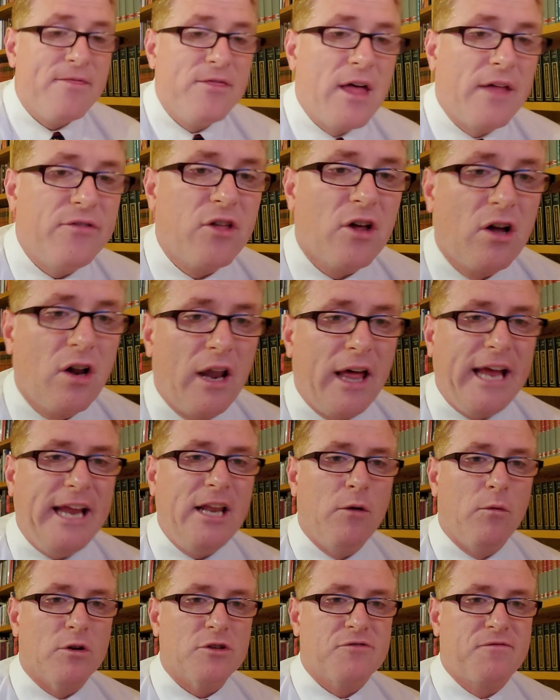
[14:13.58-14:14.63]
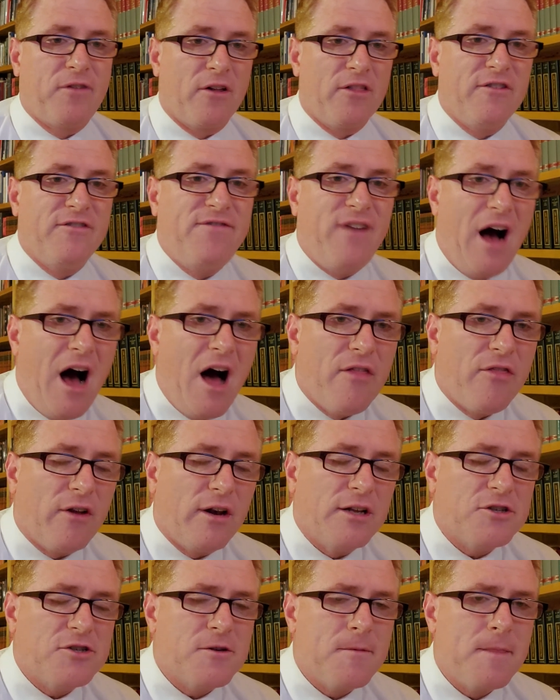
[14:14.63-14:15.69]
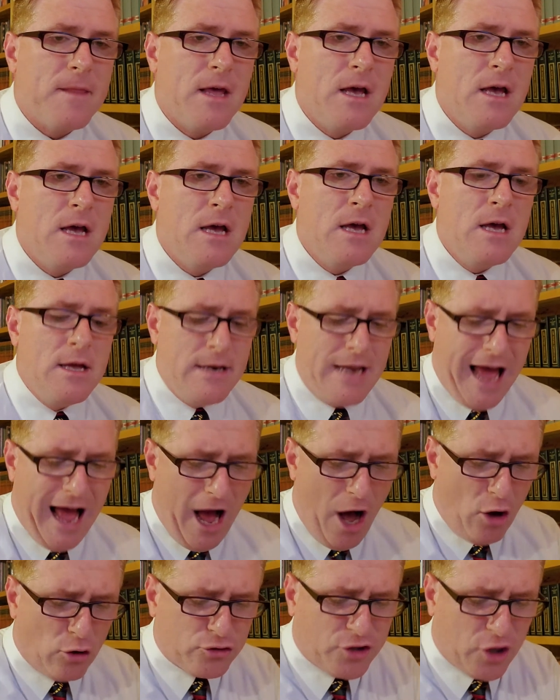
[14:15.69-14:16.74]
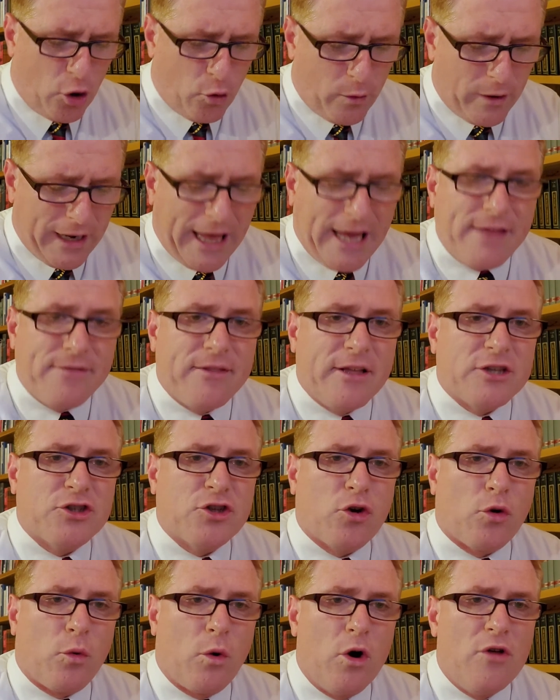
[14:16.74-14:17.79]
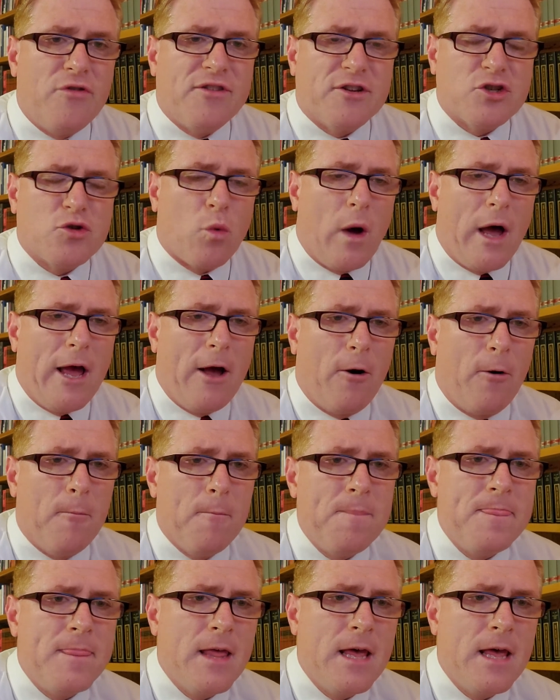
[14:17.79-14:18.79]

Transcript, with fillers: that the gleaning was for the fatherless. Now I also relate this to Ruth as well.